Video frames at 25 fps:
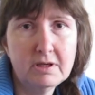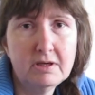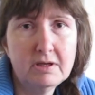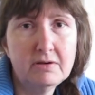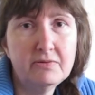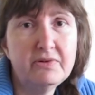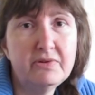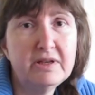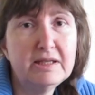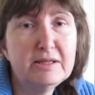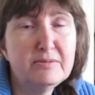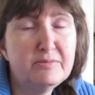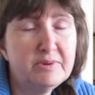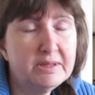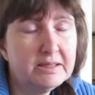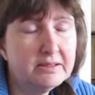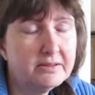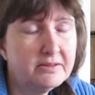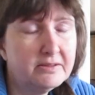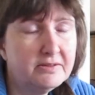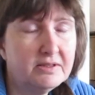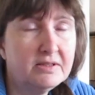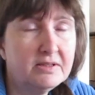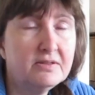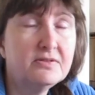
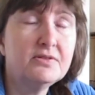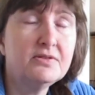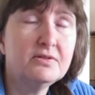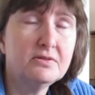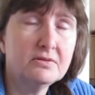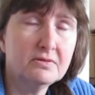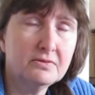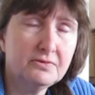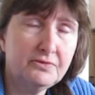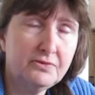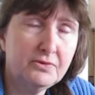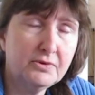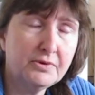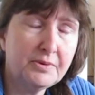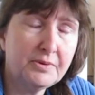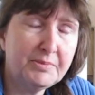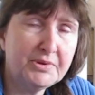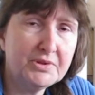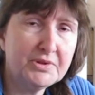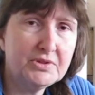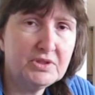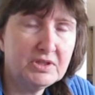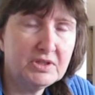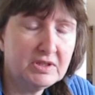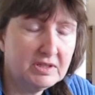availabilities for a
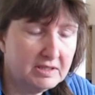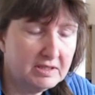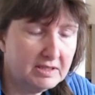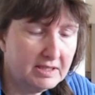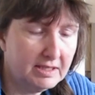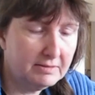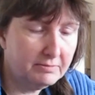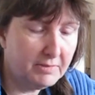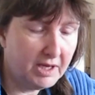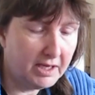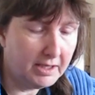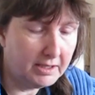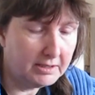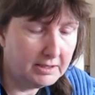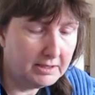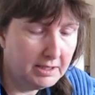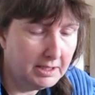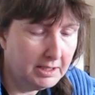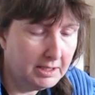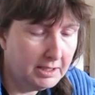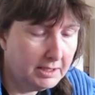budget than mine.